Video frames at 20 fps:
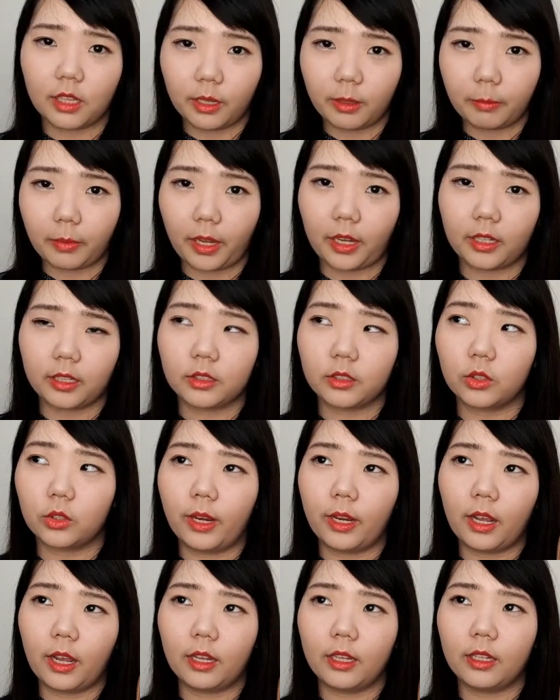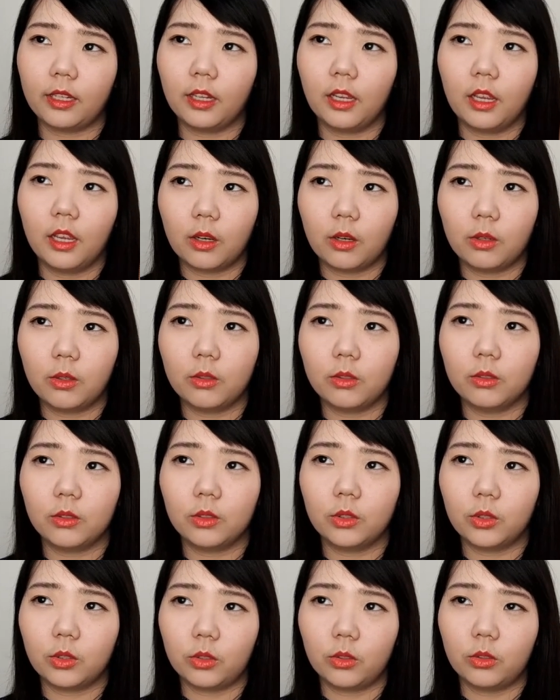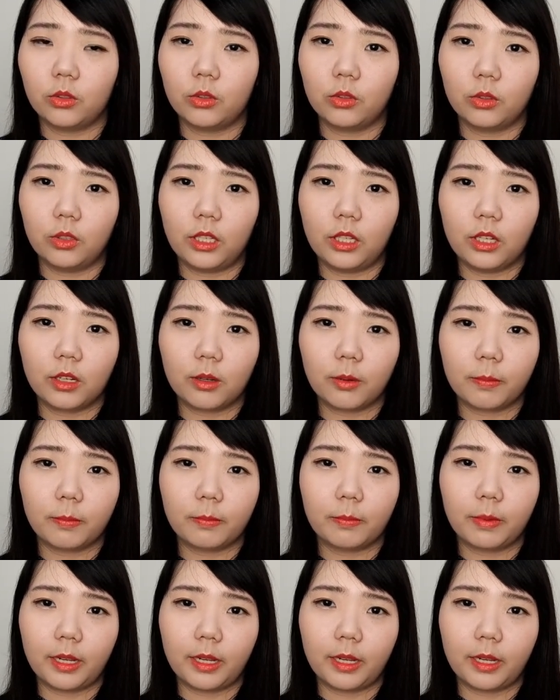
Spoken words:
sling bag when I go to near